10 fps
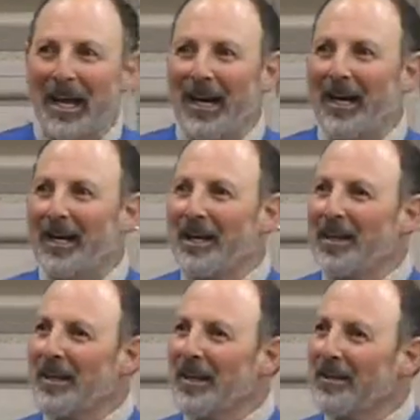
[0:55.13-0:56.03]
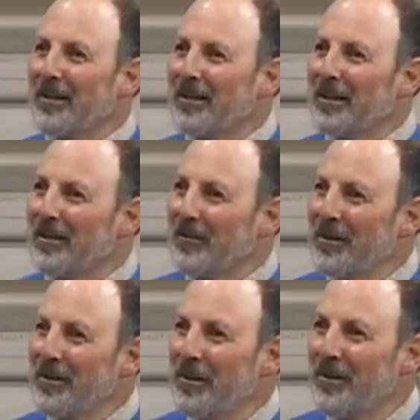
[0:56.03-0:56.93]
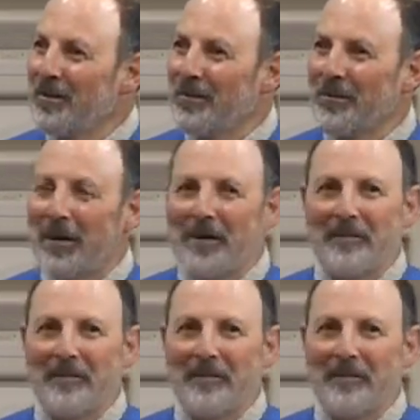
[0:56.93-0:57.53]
then we know.